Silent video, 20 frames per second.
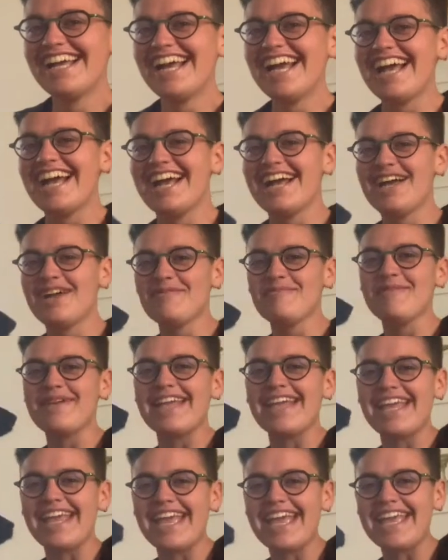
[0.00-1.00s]
Um,
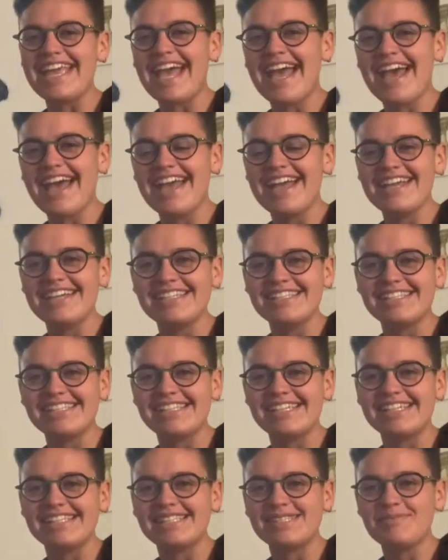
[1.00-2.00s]
hey guys,
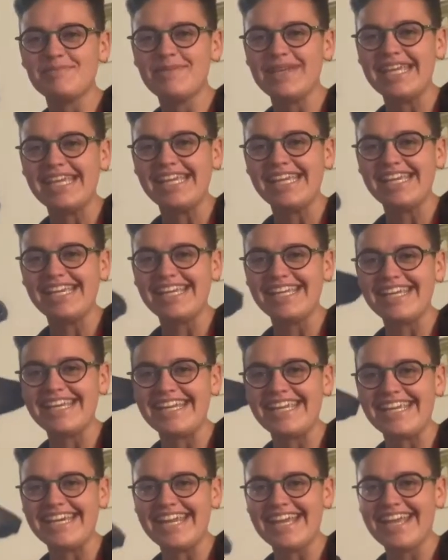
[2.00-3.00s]
it's me,
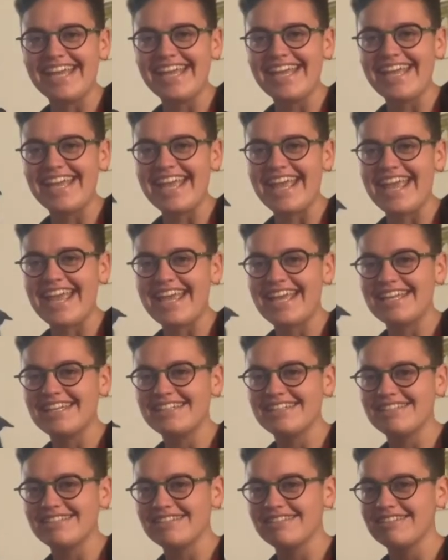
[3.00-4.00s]
Nina, and